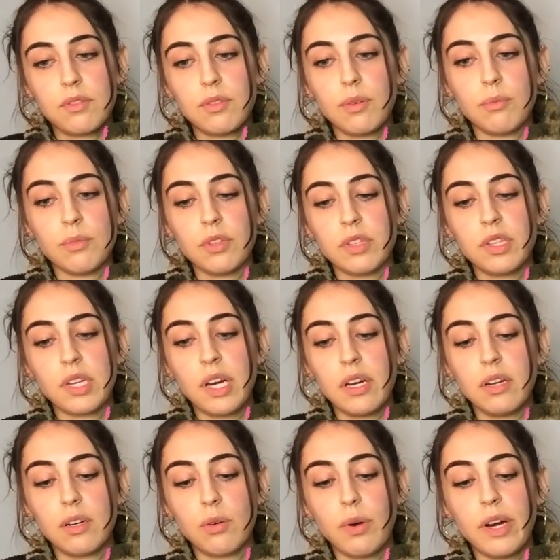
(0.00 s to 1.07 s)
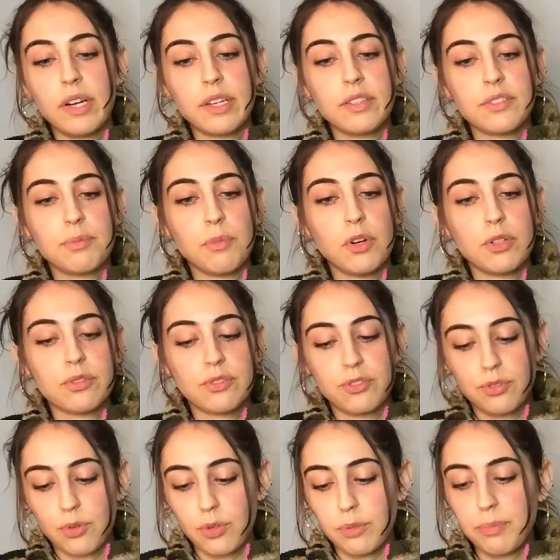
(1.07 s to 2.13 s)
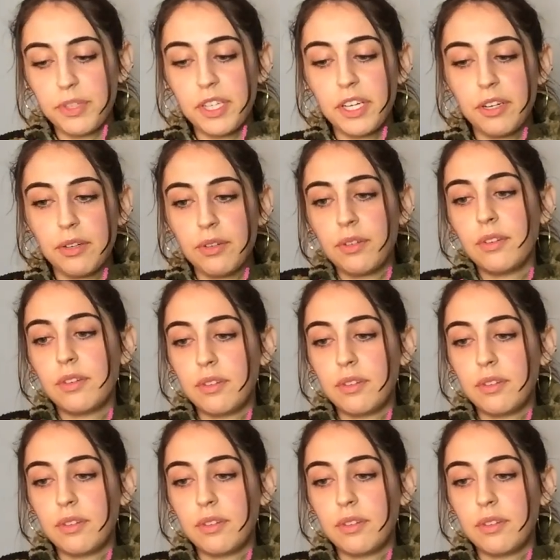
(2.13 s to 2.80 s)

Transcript: So I'm looking at Aquarius, Mars, Scorpio.